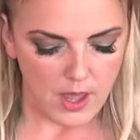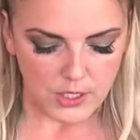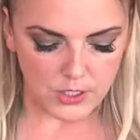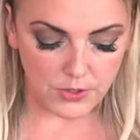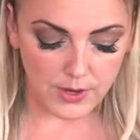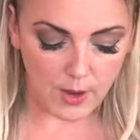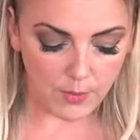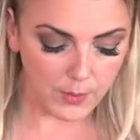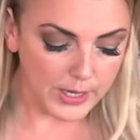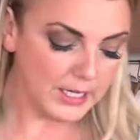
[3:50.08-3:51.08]
So now
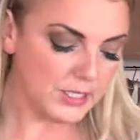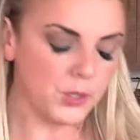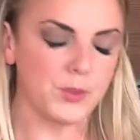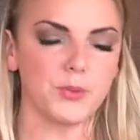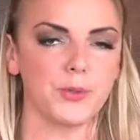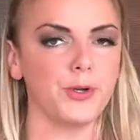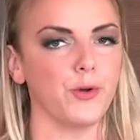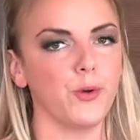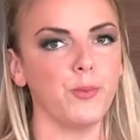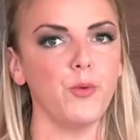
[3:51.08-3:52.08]
what we're gonna do is we're gonna
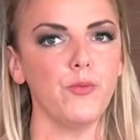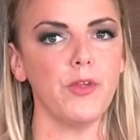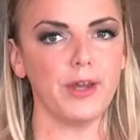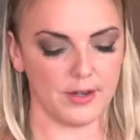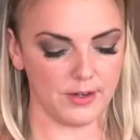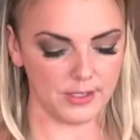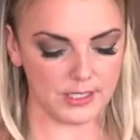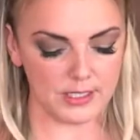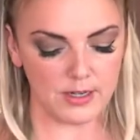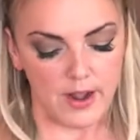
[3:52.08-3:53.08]
remove the
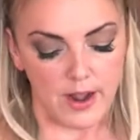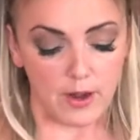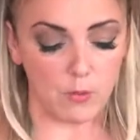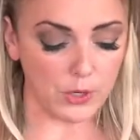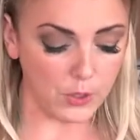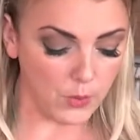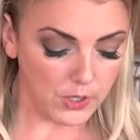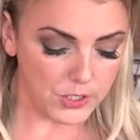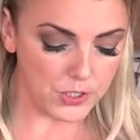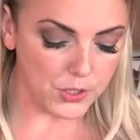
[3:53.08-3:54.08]
innards. And what you
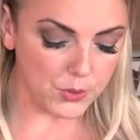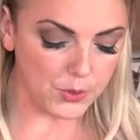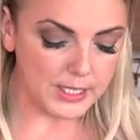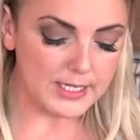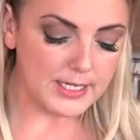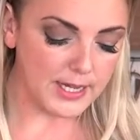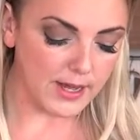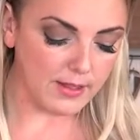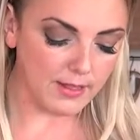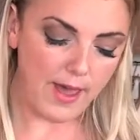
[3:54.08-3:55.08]
wanna do is
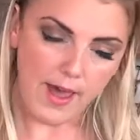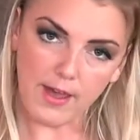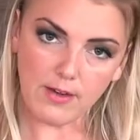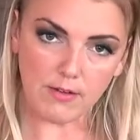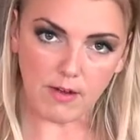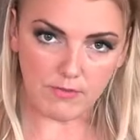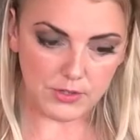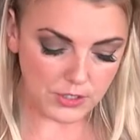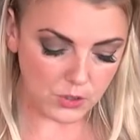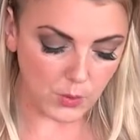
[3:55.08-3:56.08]
take the head of
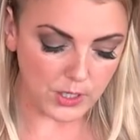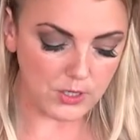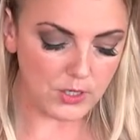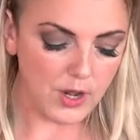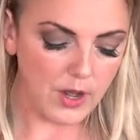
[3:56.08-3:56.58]
the squid